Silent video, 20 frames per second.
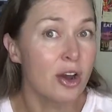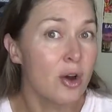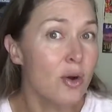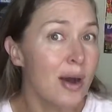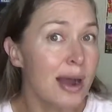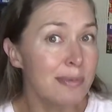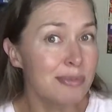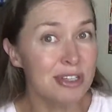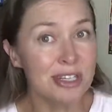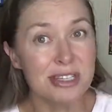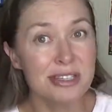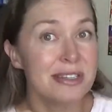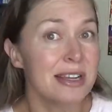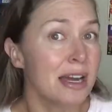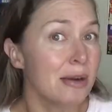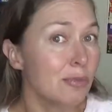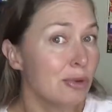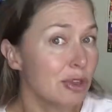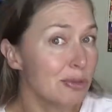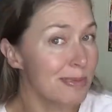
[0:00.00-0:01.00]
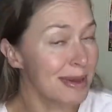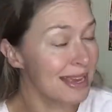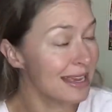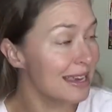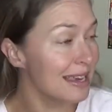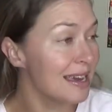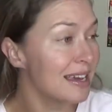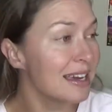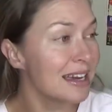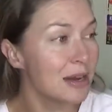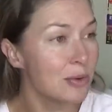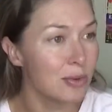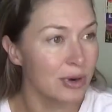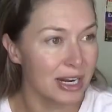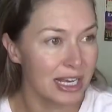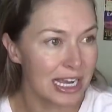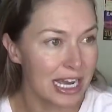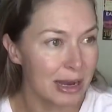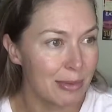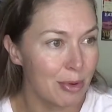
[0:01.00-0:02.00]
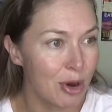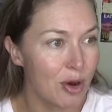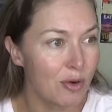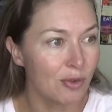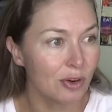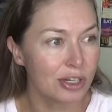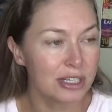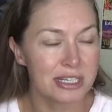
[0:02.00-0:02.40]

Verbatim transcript: Oh, I'm just done with my gig. I want to come over.